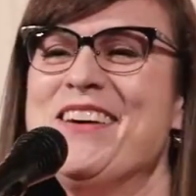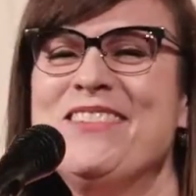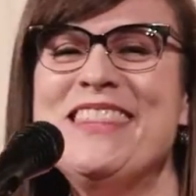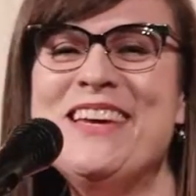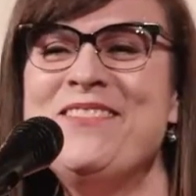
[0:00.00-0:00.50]

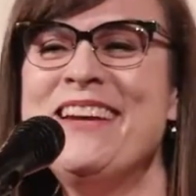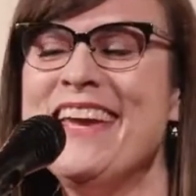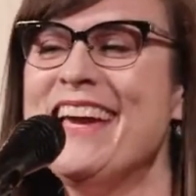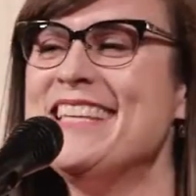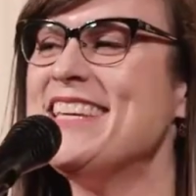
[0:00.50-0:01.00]
But then when I
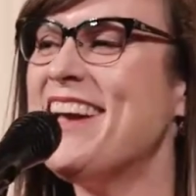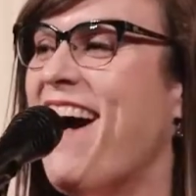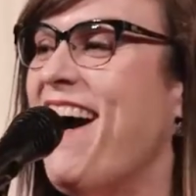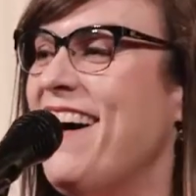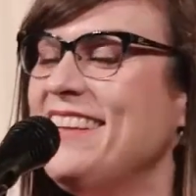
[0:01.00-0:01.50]
got to
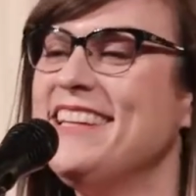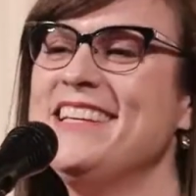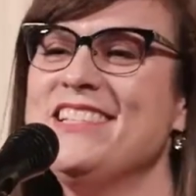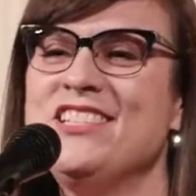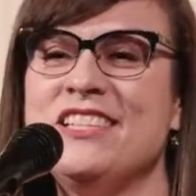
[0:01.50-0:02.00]

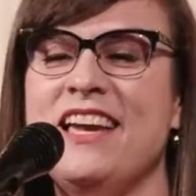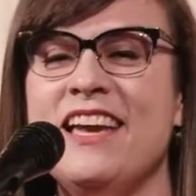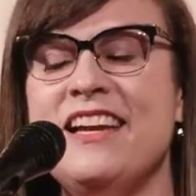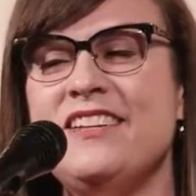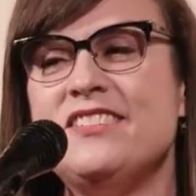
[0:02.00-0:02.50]
college, I
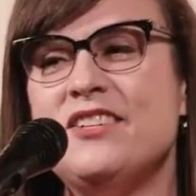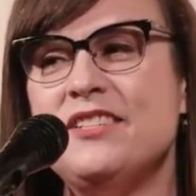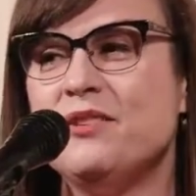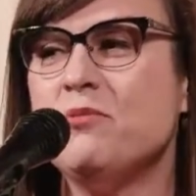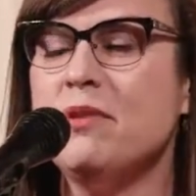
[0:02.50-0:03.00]
kind of started
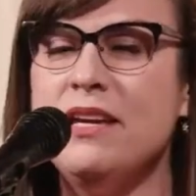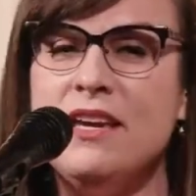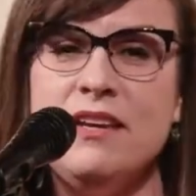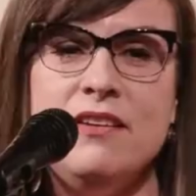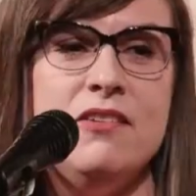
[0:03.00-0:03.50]
to
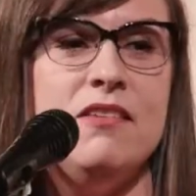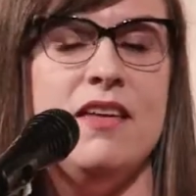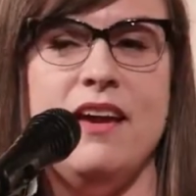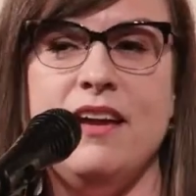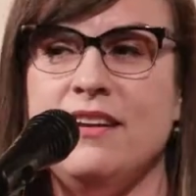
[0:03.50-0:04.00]
rekindle
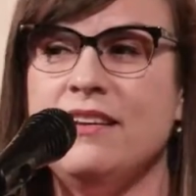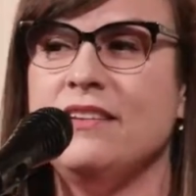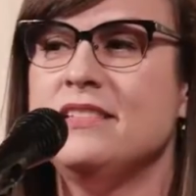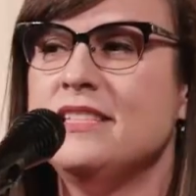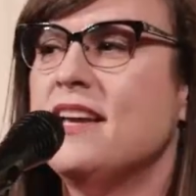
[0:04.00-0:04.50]

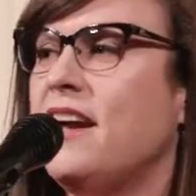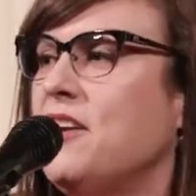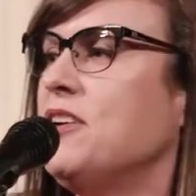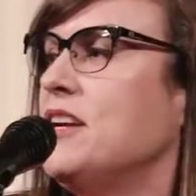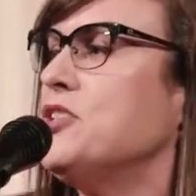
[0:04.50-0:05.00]
that
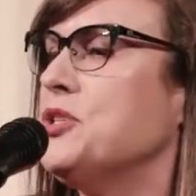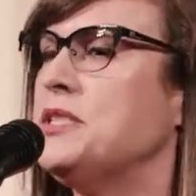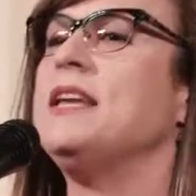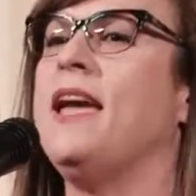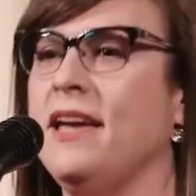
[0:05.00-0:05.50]
desire to
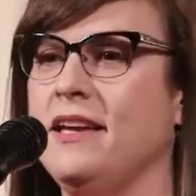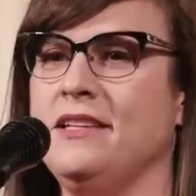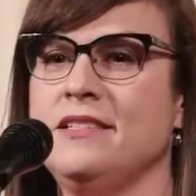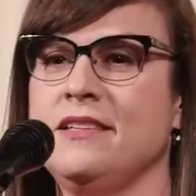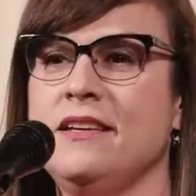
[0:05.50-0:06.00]

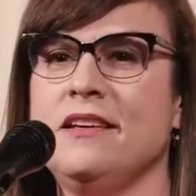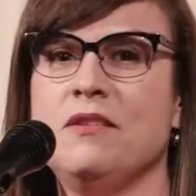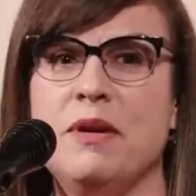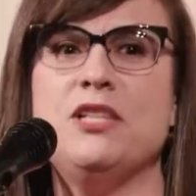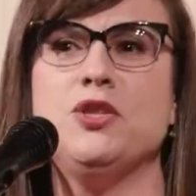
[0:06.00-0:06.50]
understand
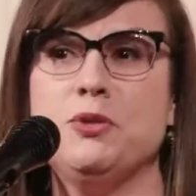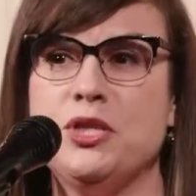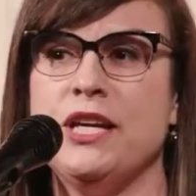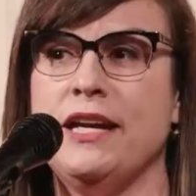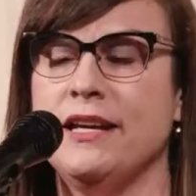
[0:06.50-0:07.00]
my
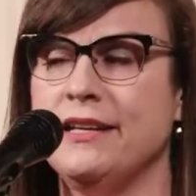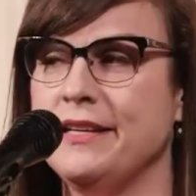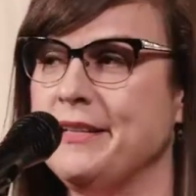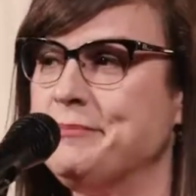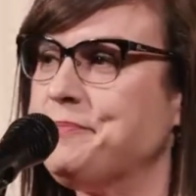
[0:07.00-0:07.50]
Jewish
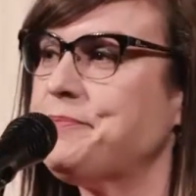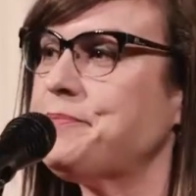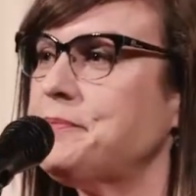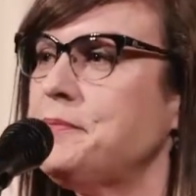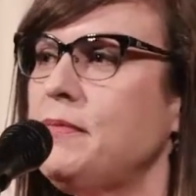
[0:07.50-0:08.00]
identity.
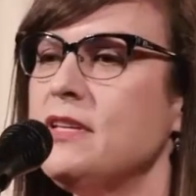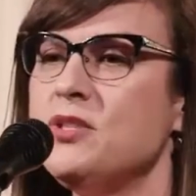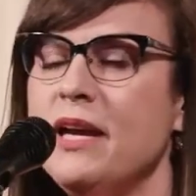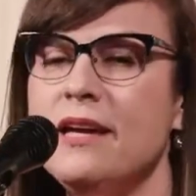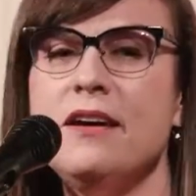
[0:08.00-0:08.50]
So
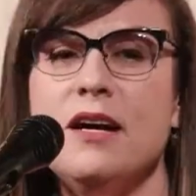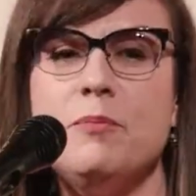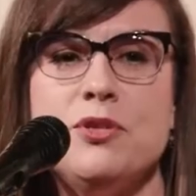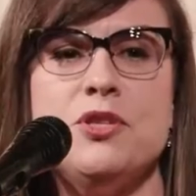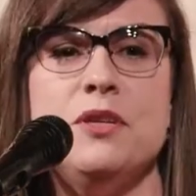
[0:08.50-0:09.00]
I had the
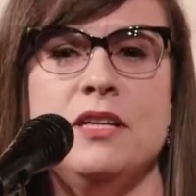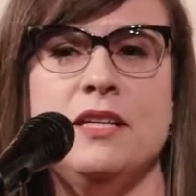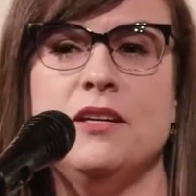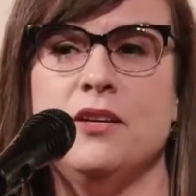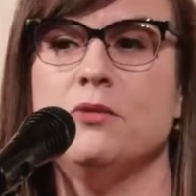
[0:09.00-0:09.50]
opportunity
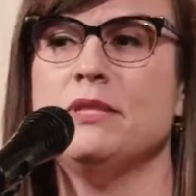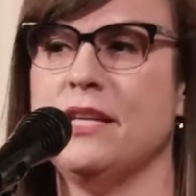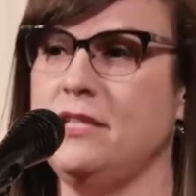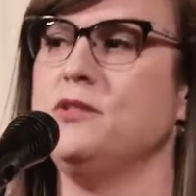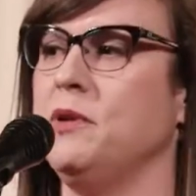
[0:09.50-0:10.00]
to go
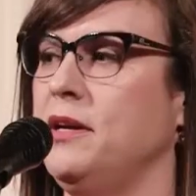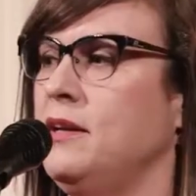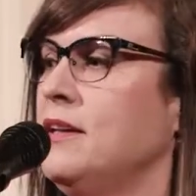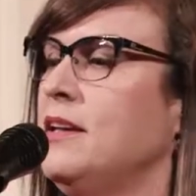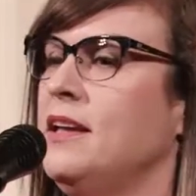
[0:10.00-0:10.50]
to
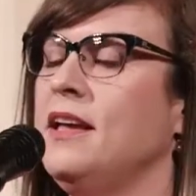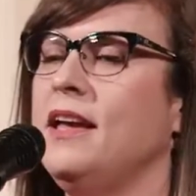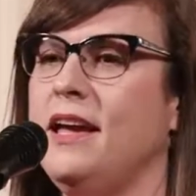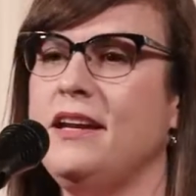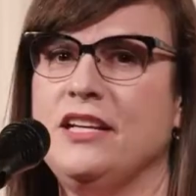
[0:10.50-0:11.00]
Israel,
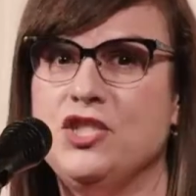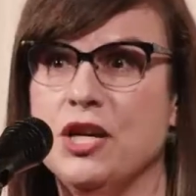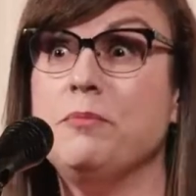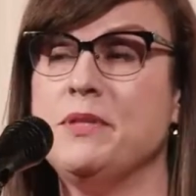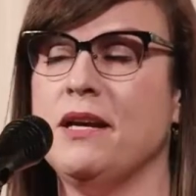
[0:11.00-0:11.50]
and I
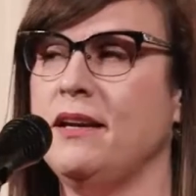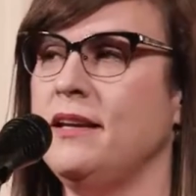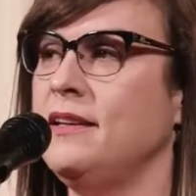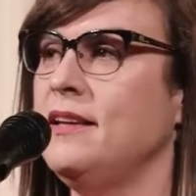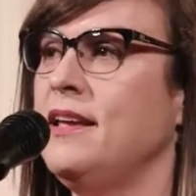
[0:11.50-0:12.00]
jumped on
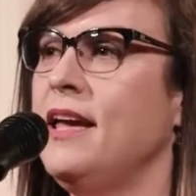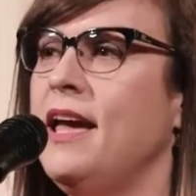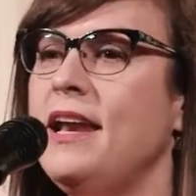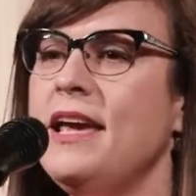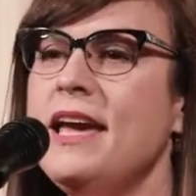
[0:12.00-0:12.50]
it.
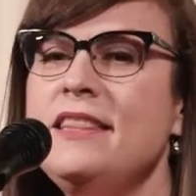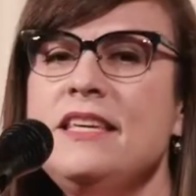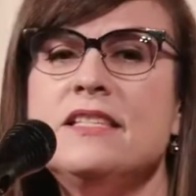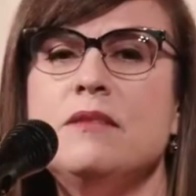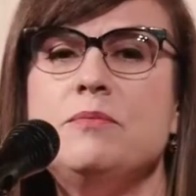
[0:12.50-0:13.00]
And I had
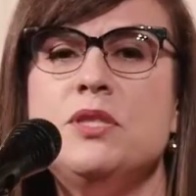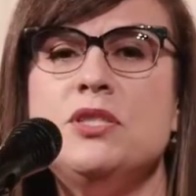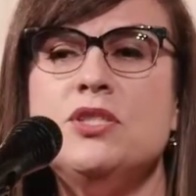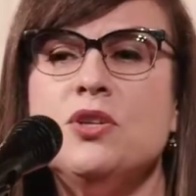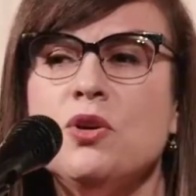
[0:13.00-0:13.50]
these
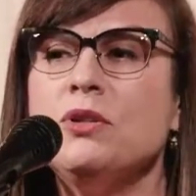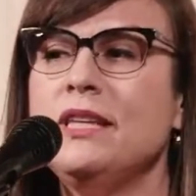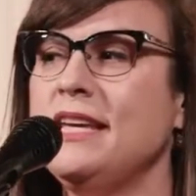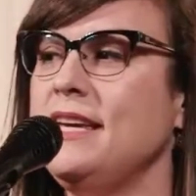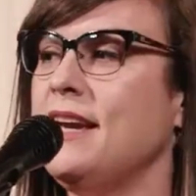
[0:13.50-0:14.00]

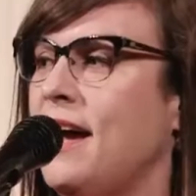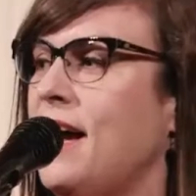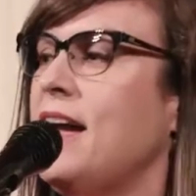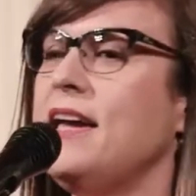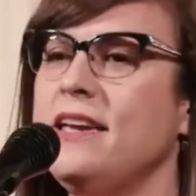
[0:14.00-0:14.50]
absurdly
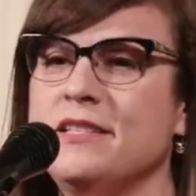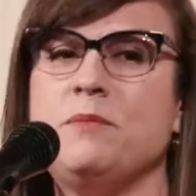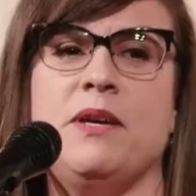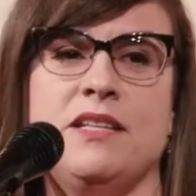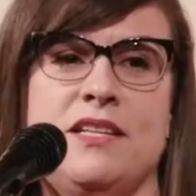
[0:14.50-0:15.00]
high
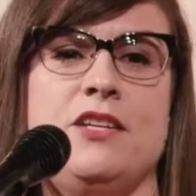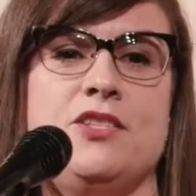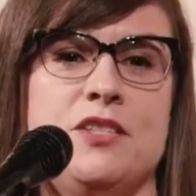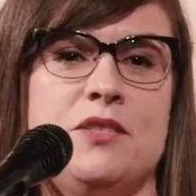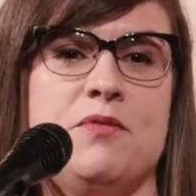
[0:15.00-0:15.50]

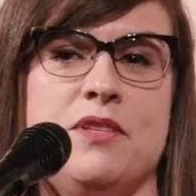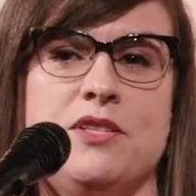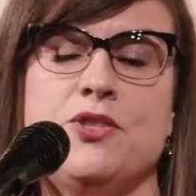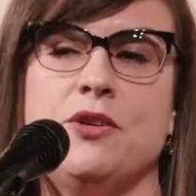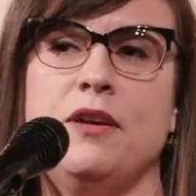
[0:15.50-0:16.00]
expectations for
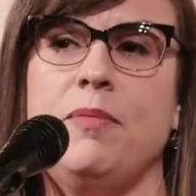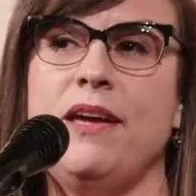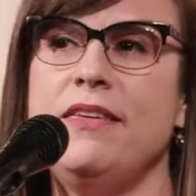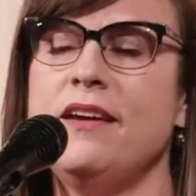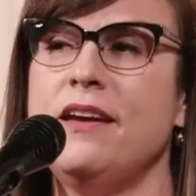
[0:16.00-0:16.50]
this trip. I
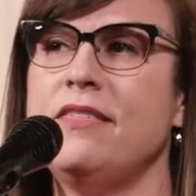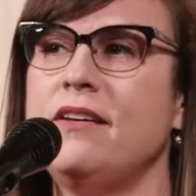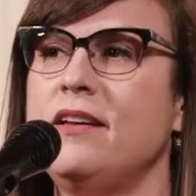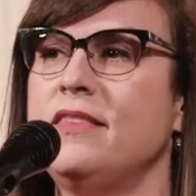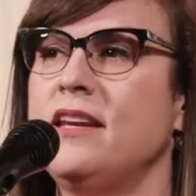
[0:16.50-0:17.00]
think I
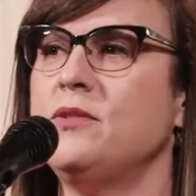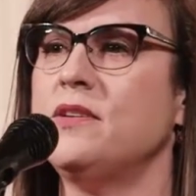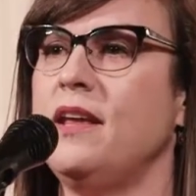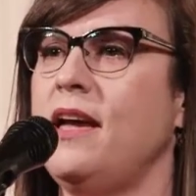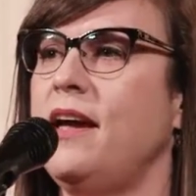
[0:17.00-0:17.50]
thought that I was
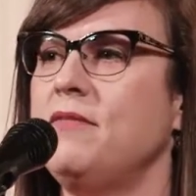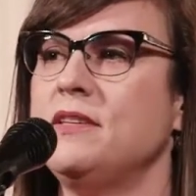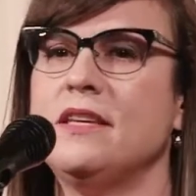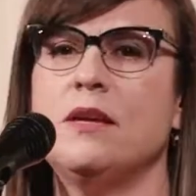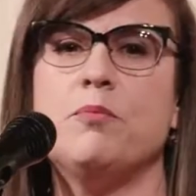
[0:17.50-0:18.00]
going to have
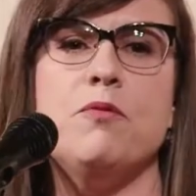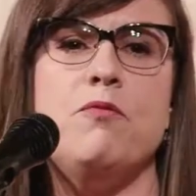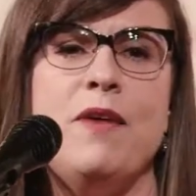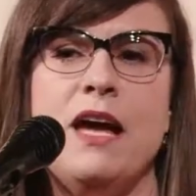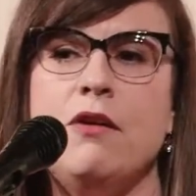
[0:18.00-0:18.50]
this like
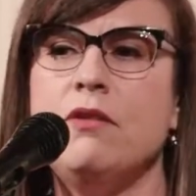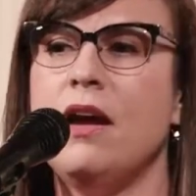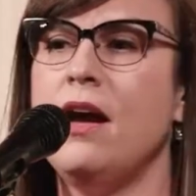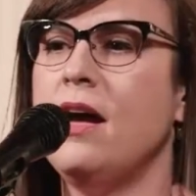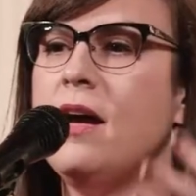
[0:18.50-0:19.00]
profound
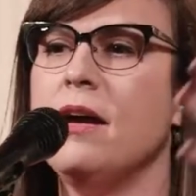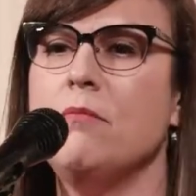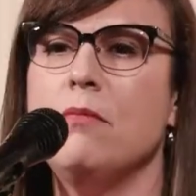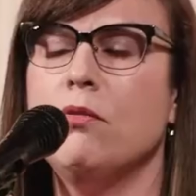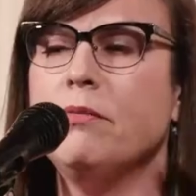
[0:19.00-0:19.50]
aha
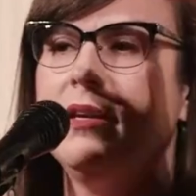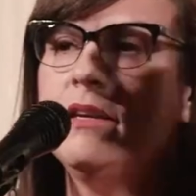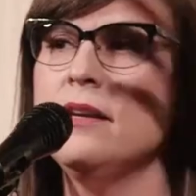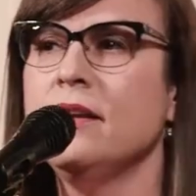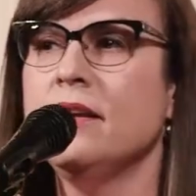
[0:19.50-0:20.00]
moment
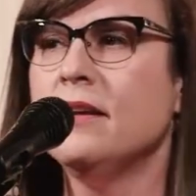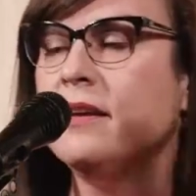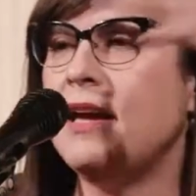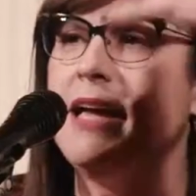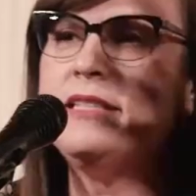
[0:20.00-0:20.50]

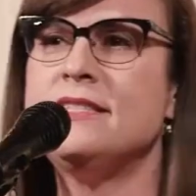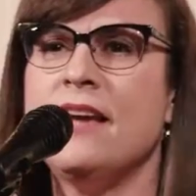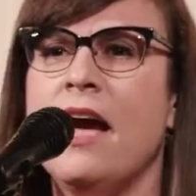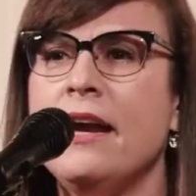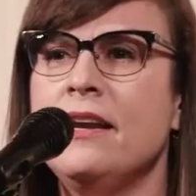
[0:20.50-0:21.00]
at
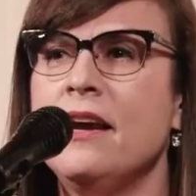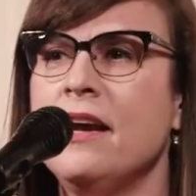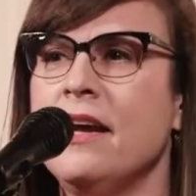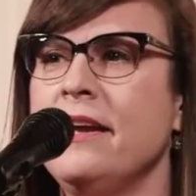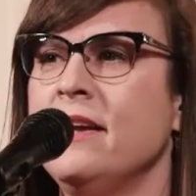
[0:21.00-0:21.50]

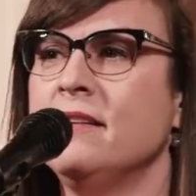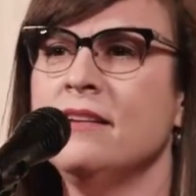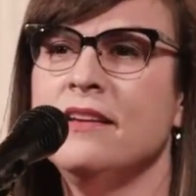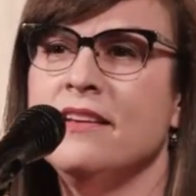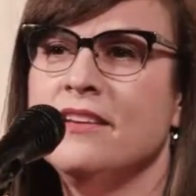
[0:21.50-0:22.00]
Sinai and,
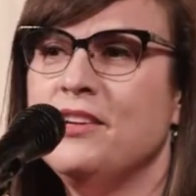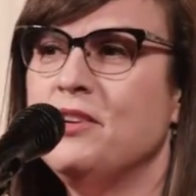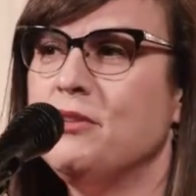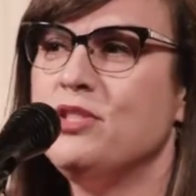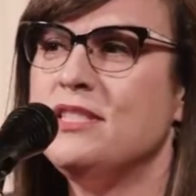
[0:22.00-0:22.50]
you
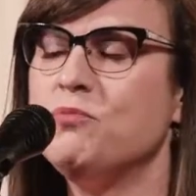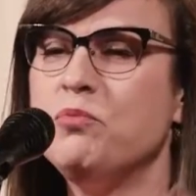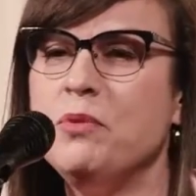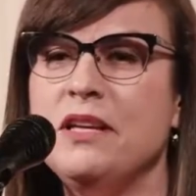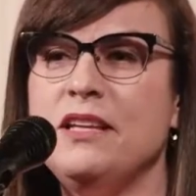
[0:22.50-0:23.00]
know, just
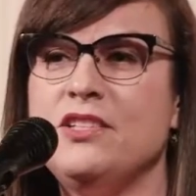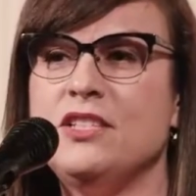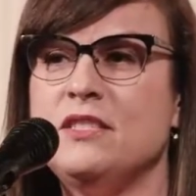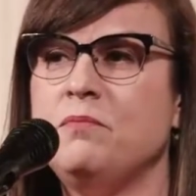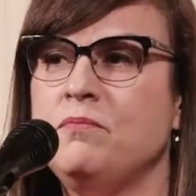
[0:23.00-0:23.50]
really
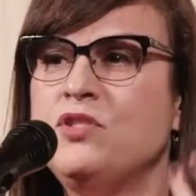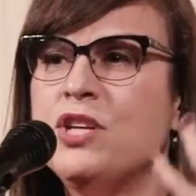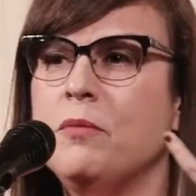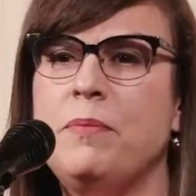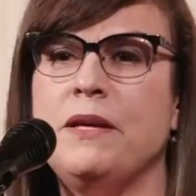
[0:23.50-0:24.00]
just
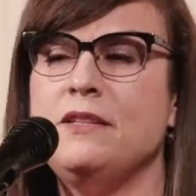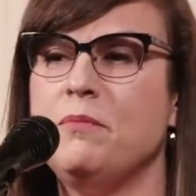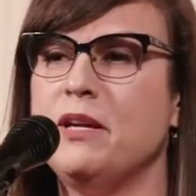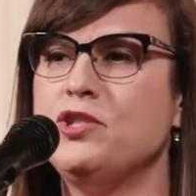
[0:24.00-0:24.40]
jump into my